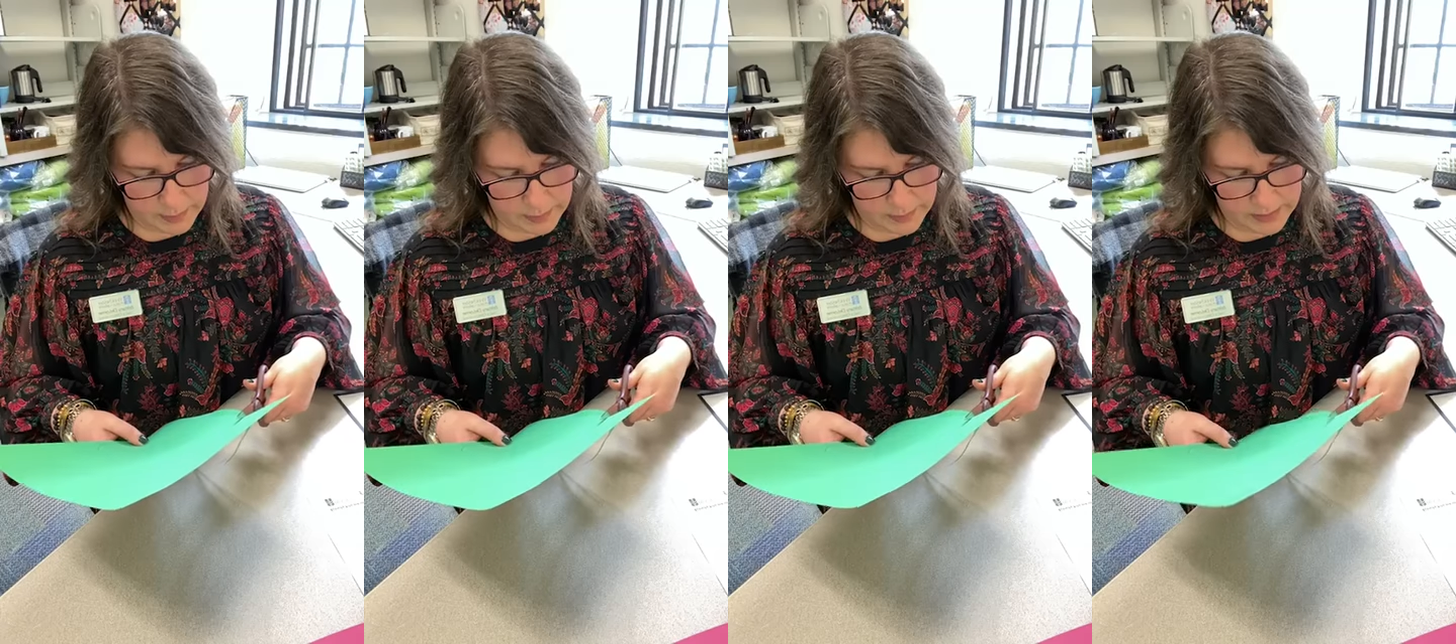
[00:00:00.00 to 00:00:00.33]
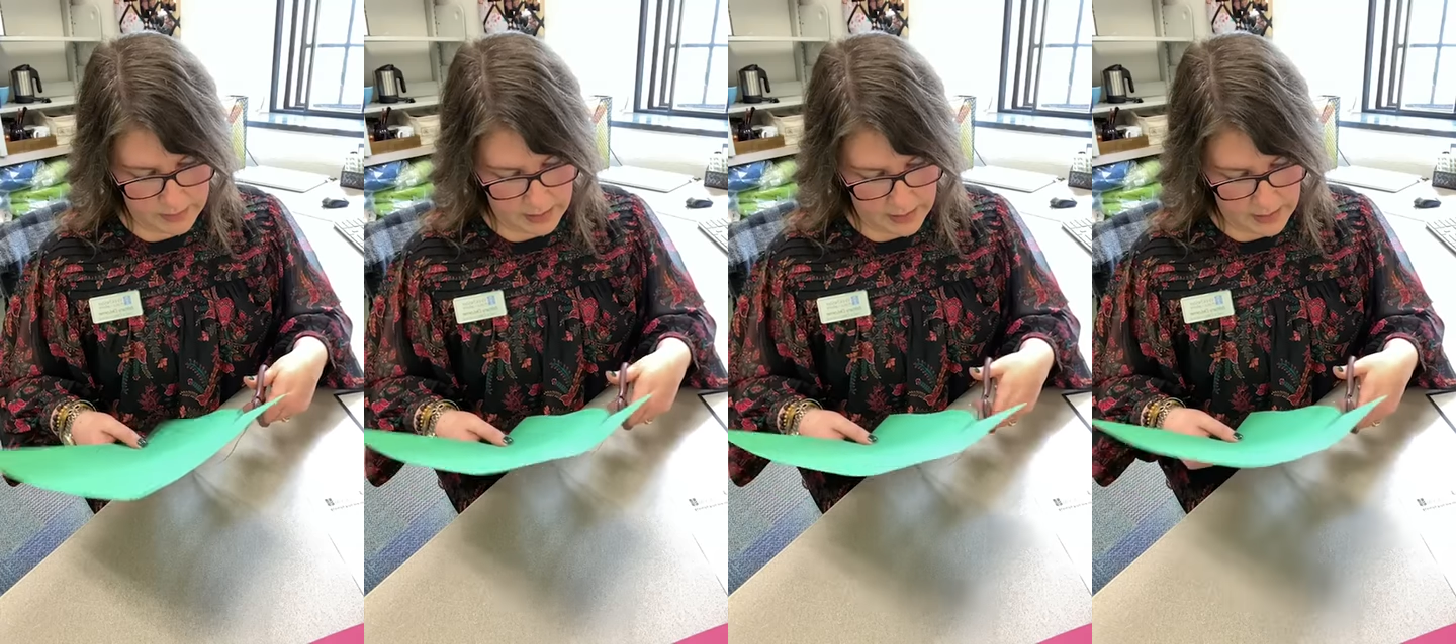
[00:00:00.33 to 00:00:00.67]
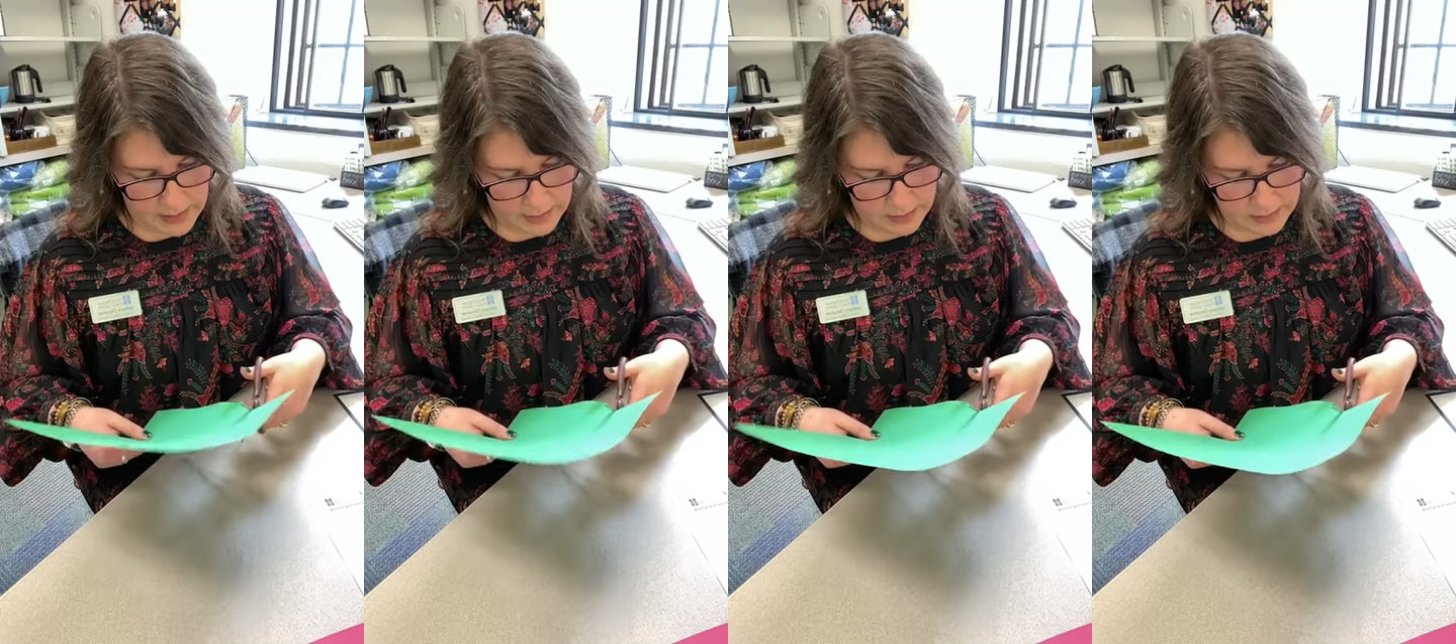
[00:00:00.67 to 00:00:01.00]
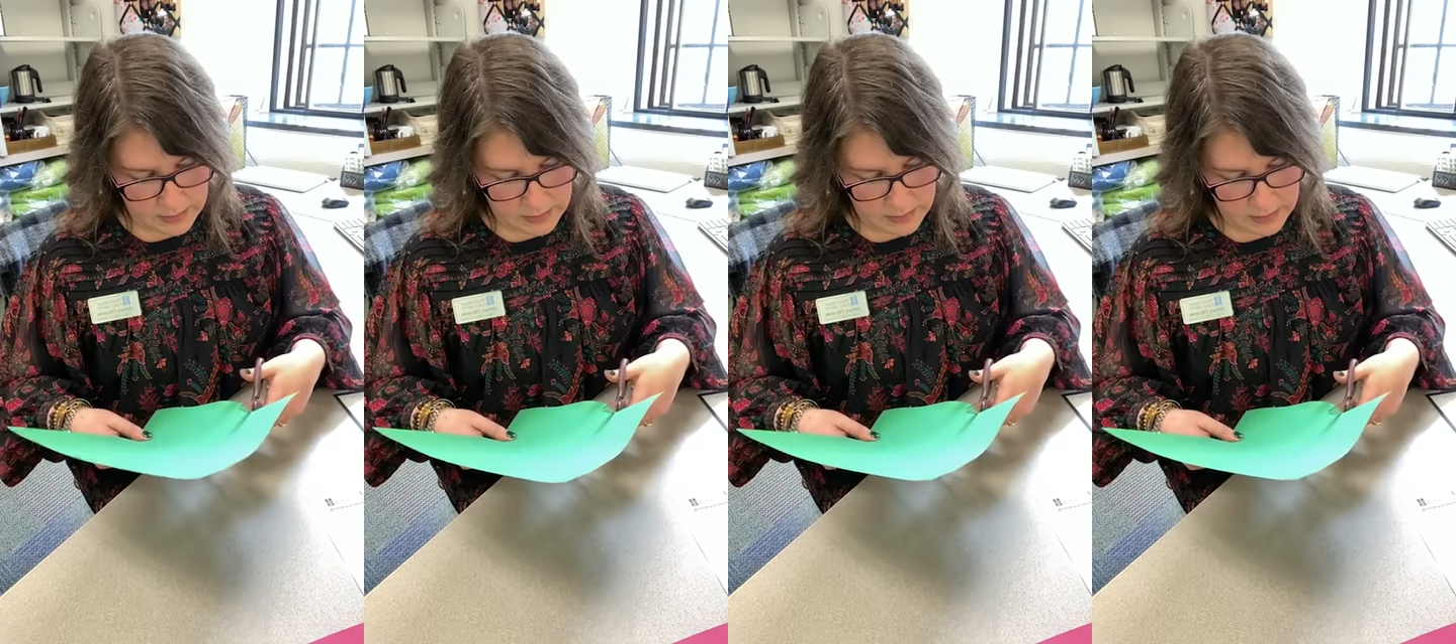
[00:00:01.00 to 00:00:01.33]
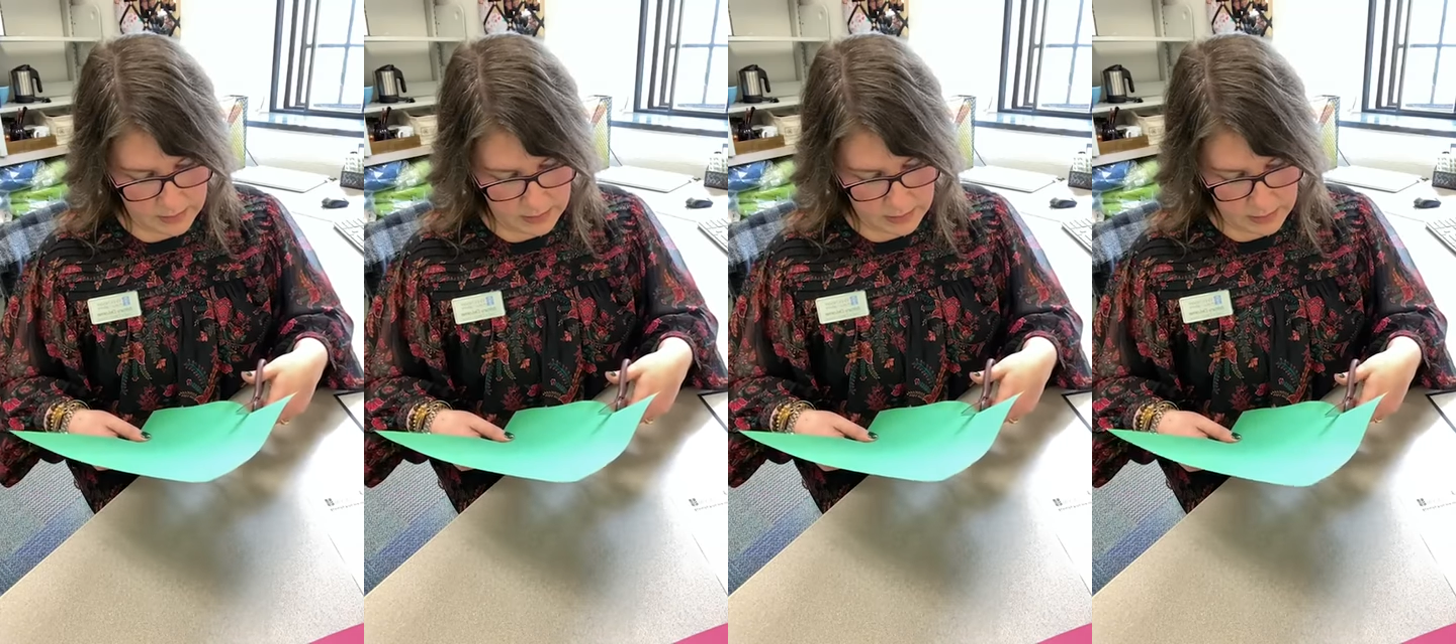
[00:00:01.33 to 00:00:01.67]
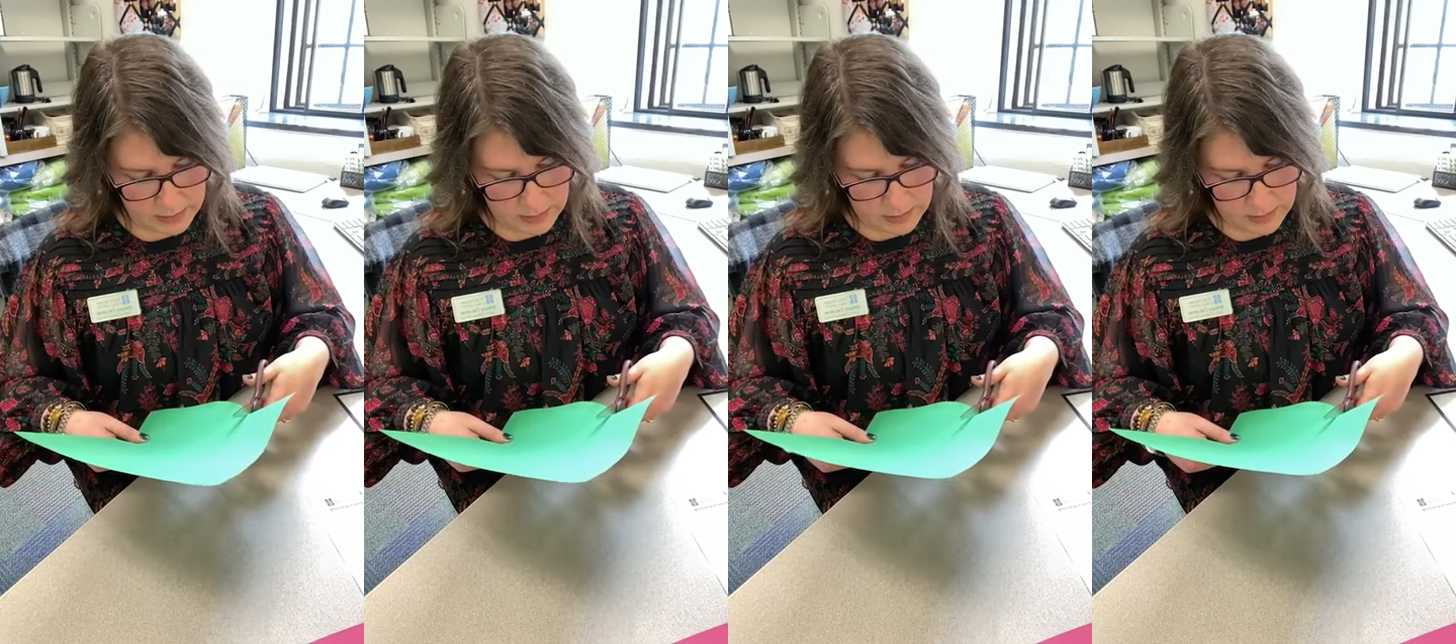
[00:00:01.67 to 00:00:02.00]
help you at the end.
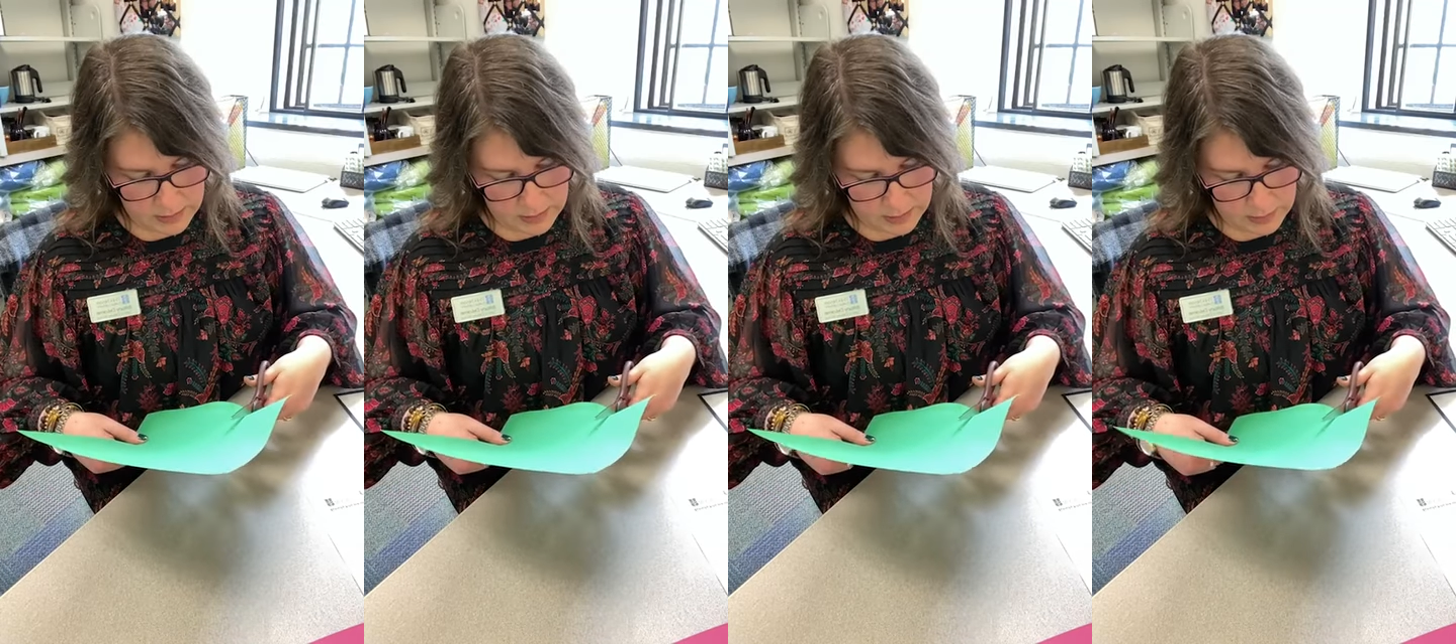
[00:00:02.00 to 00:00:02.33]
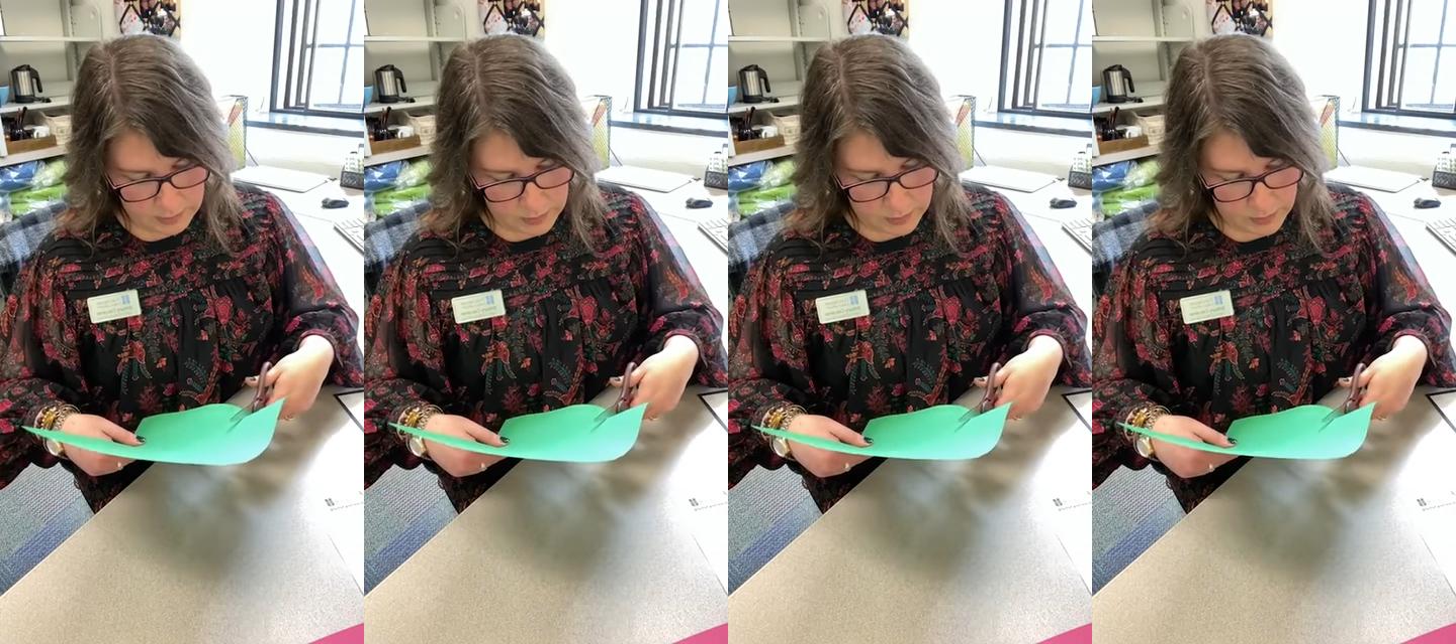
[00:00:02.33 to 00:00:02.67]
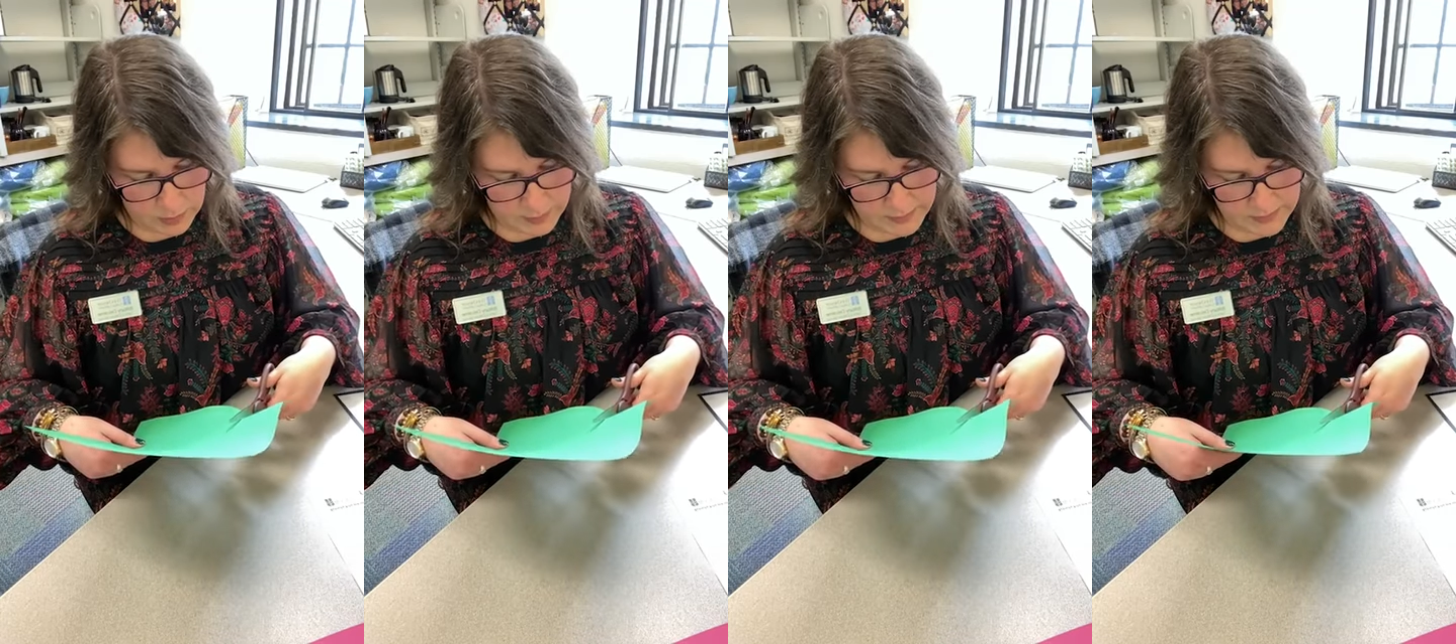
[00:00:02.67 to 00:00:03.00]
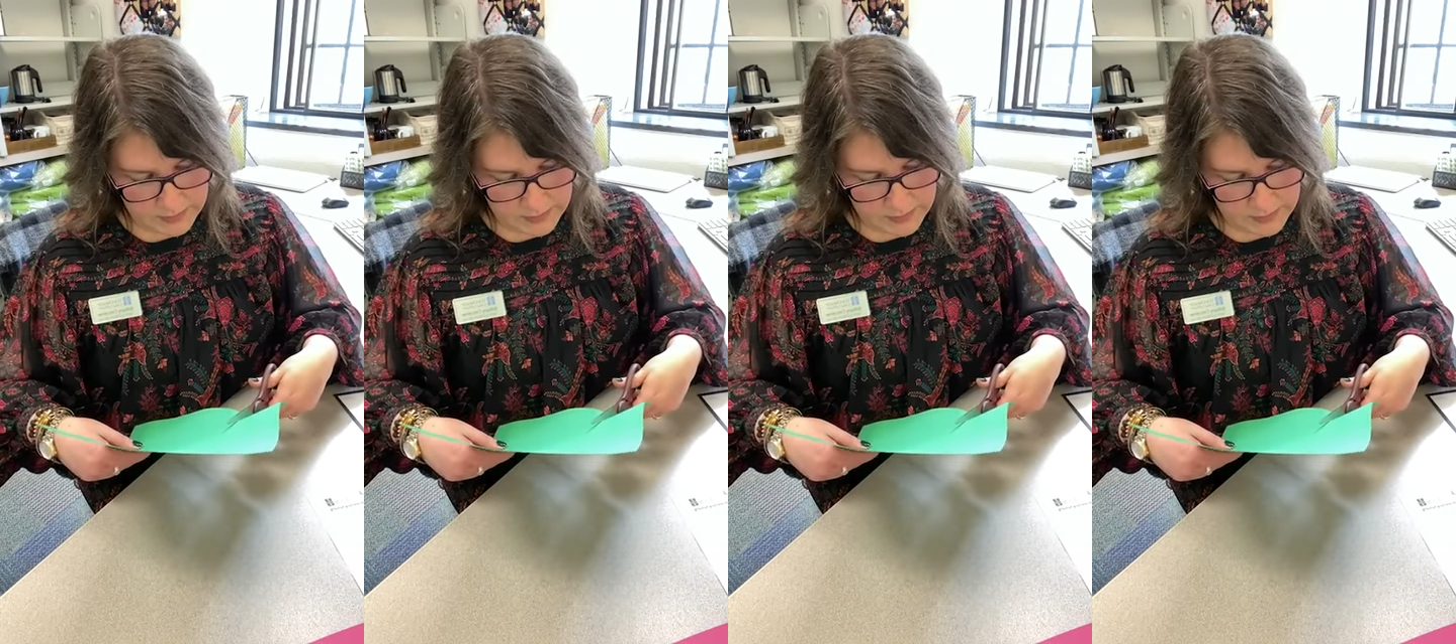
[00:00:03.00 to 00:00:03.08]
Grown-ups,